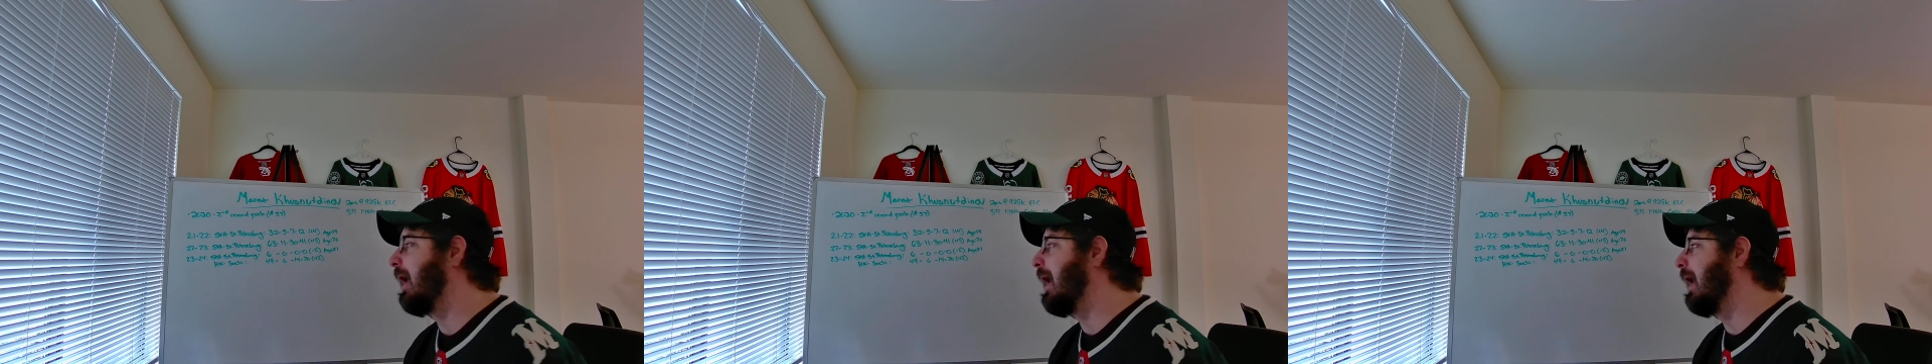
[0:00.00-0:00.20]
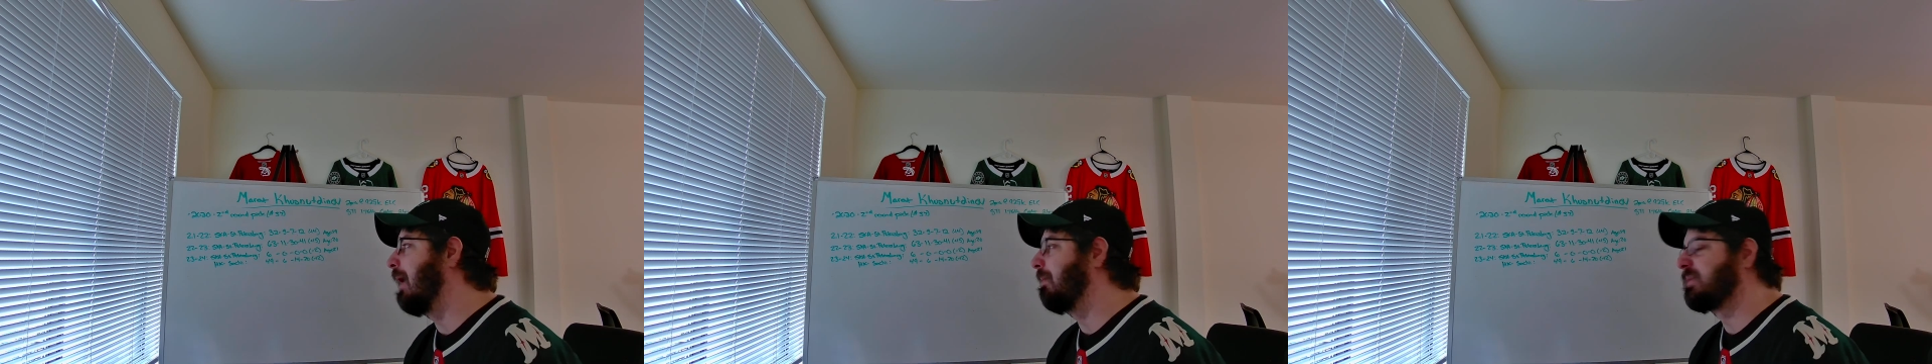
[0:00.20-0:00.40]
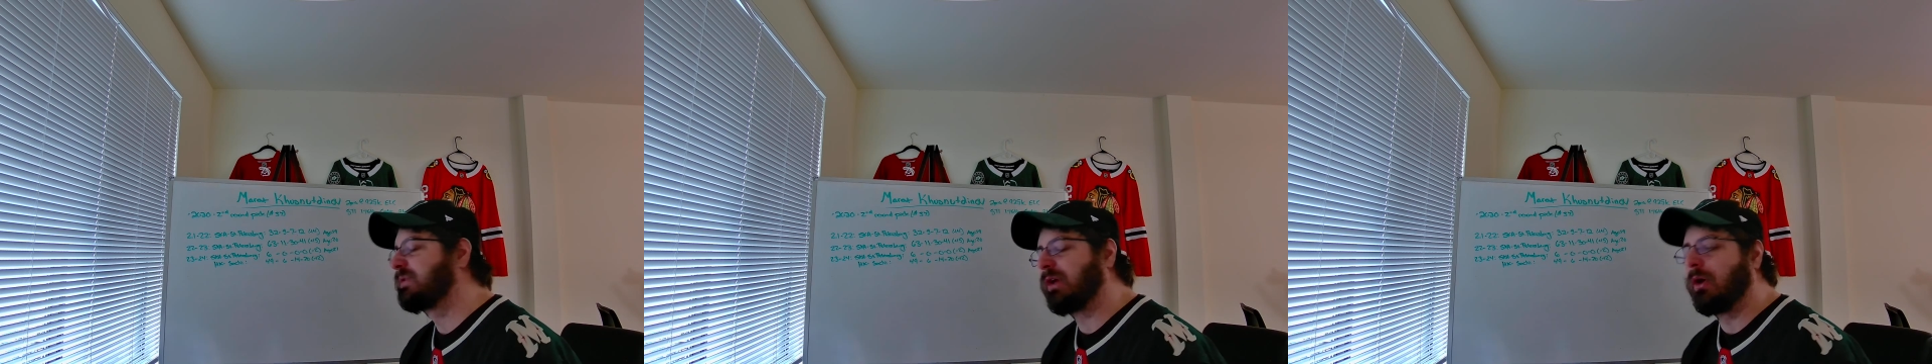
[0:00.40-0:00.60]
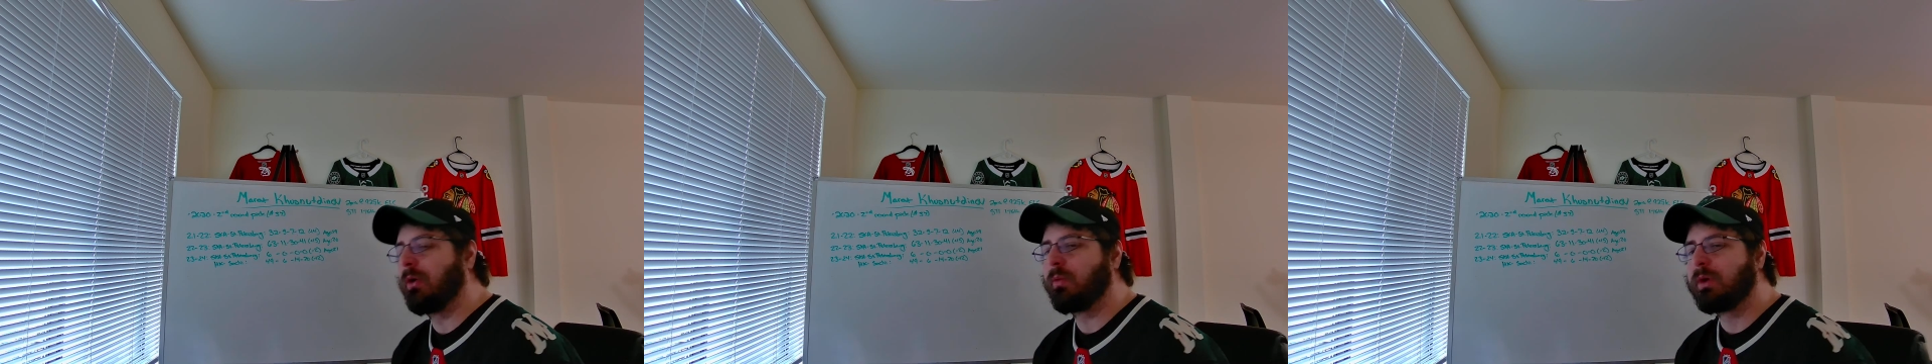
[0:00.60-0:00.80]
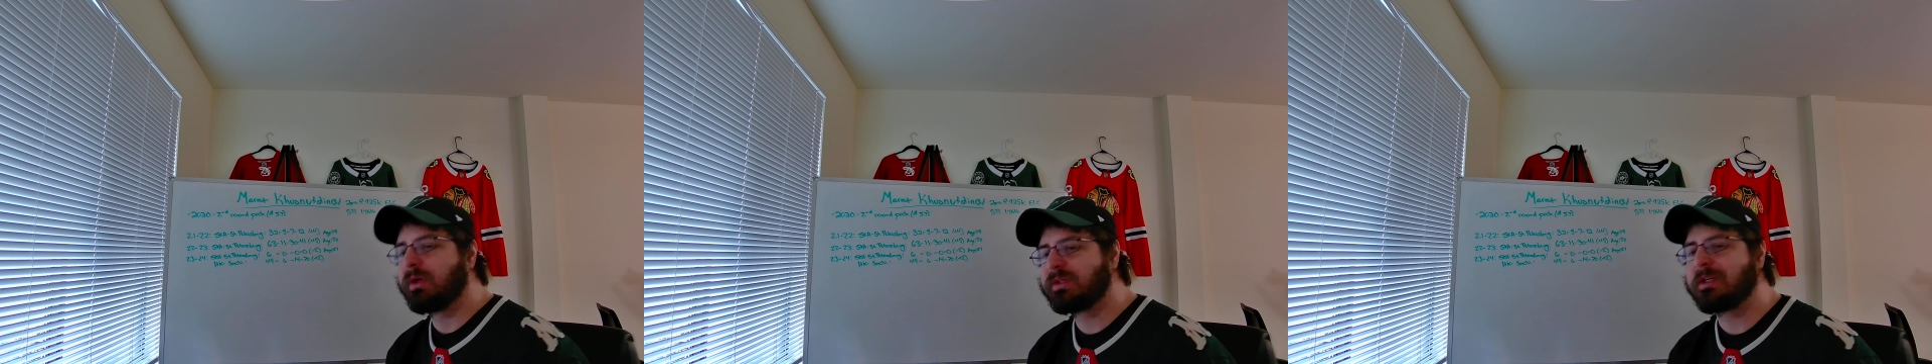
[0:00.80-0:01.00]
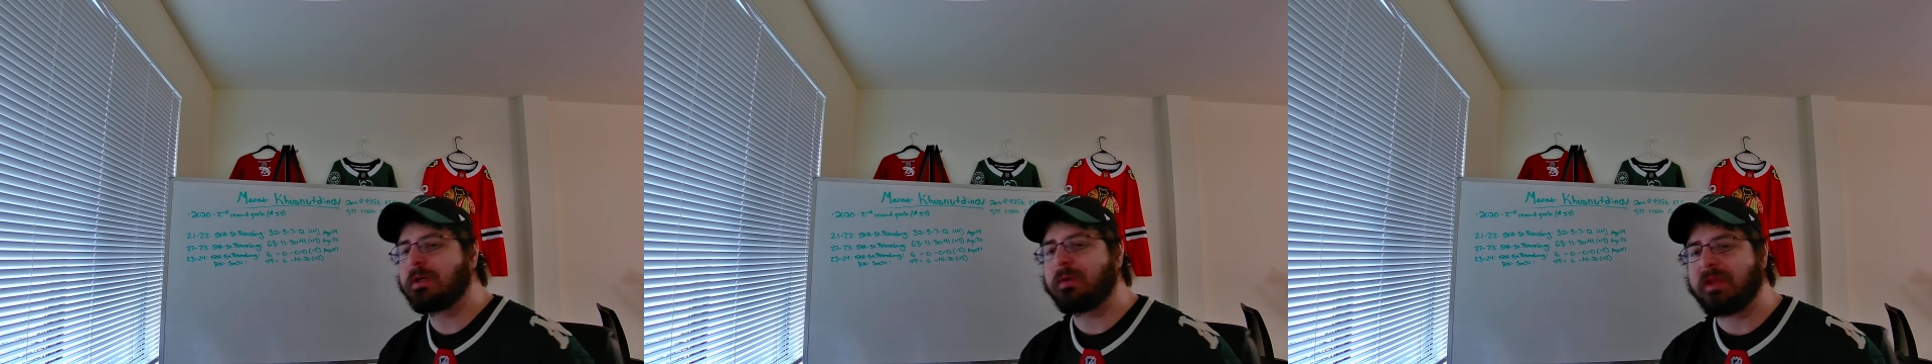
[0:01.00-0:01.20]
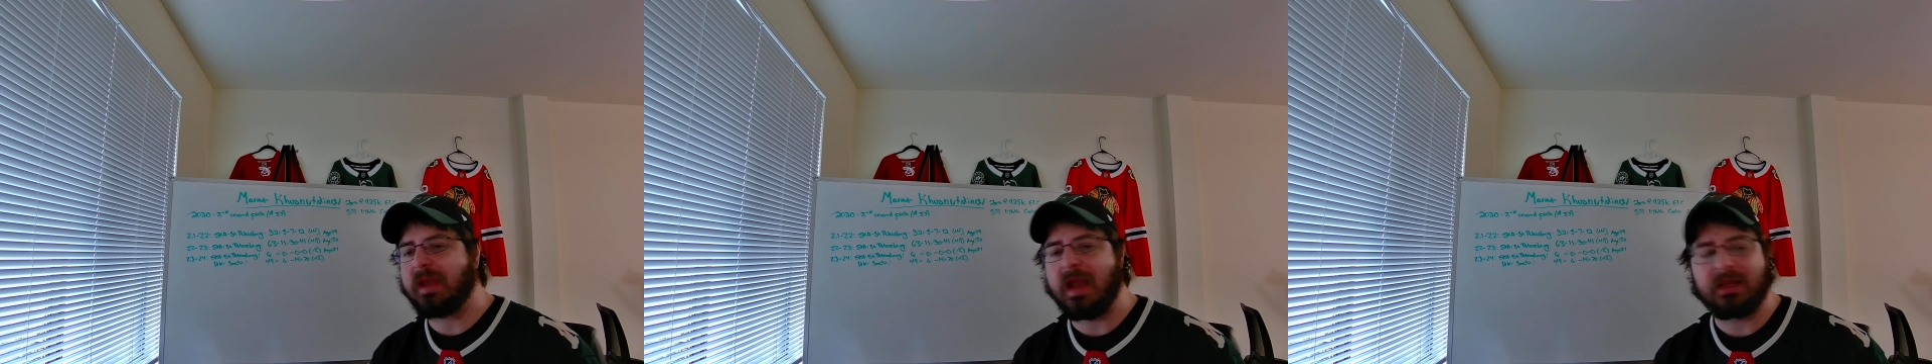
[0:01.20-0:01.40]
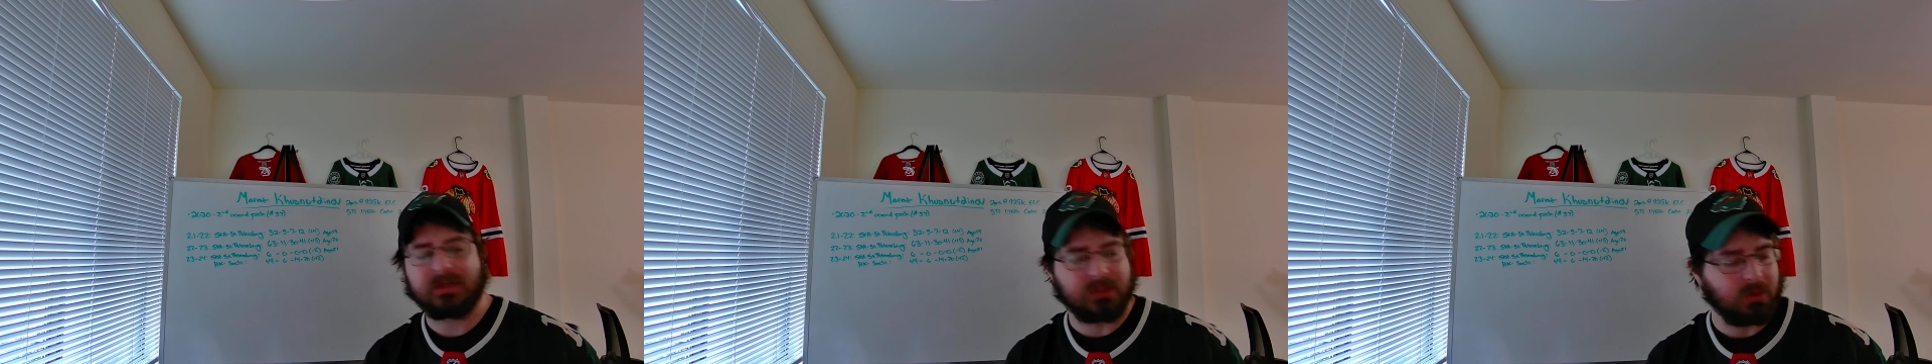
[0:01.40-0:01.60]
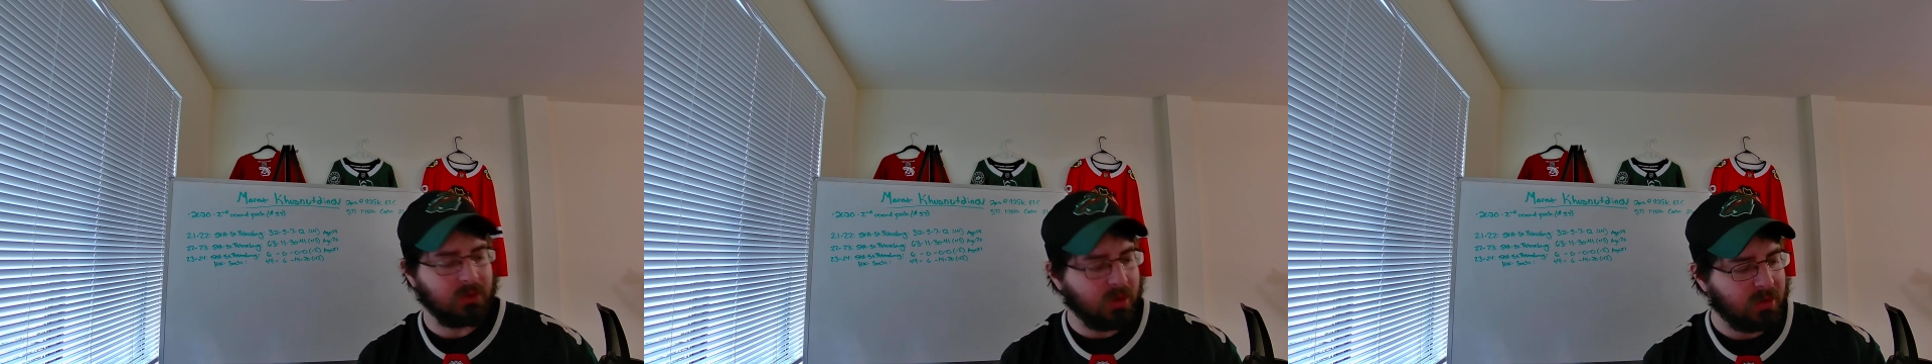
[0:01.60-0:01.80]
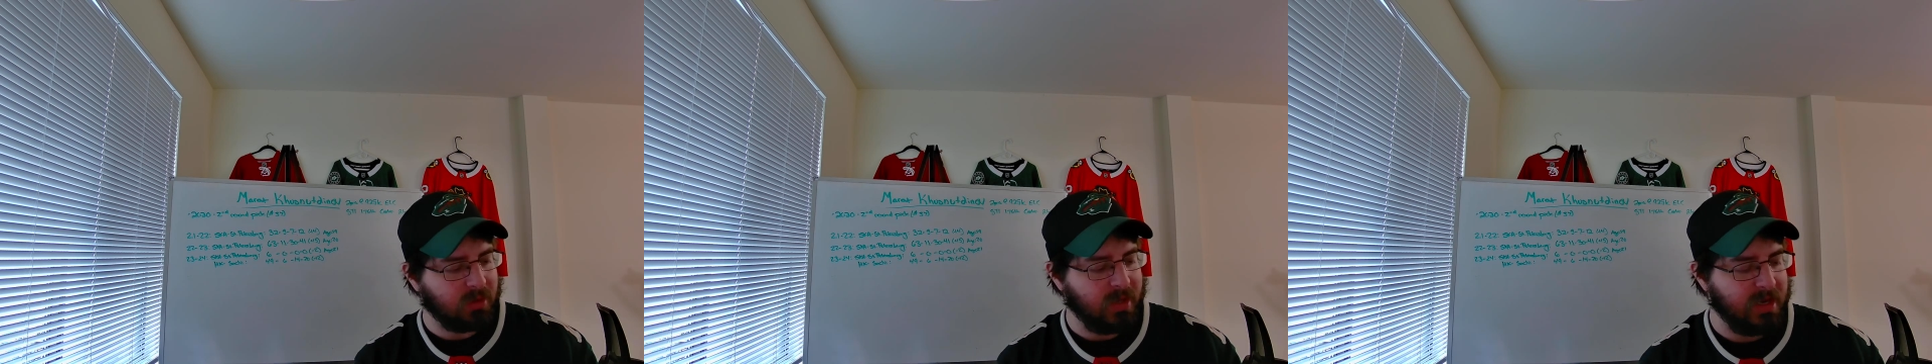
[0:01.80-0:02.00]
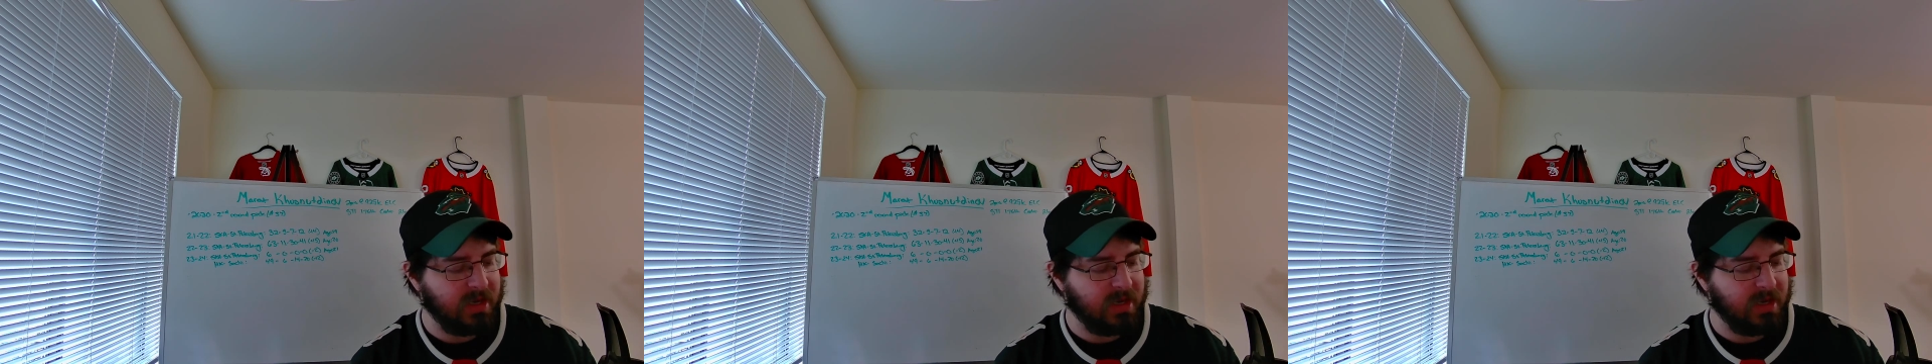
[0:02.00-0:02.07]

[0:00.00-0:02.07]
So we'll see what that has to look like.